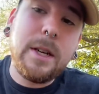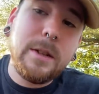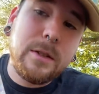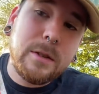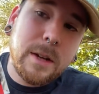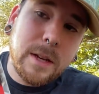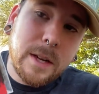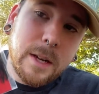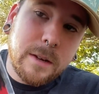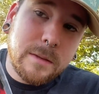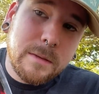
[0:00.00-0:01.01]
to try that
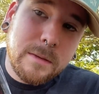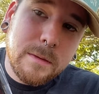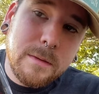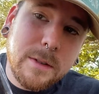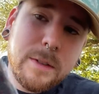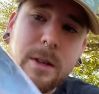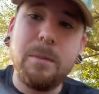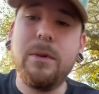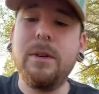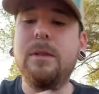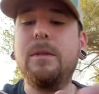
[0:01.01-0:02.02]
out. Looks like a
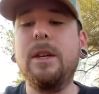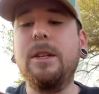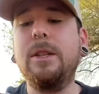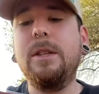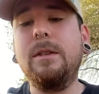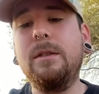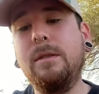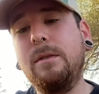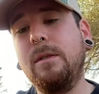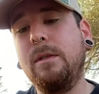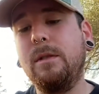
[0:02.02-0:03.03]
pretty okay jig.
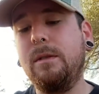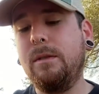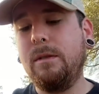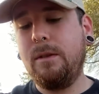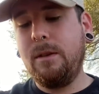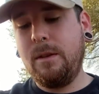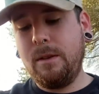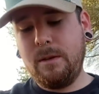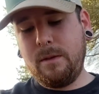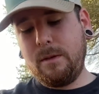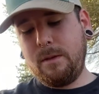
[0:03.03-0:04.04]
Let's
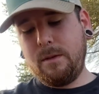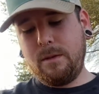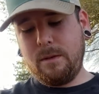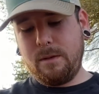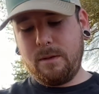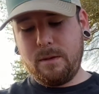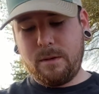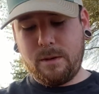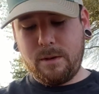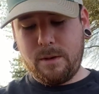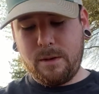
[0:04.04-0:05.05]

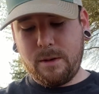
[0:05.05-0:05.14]
see.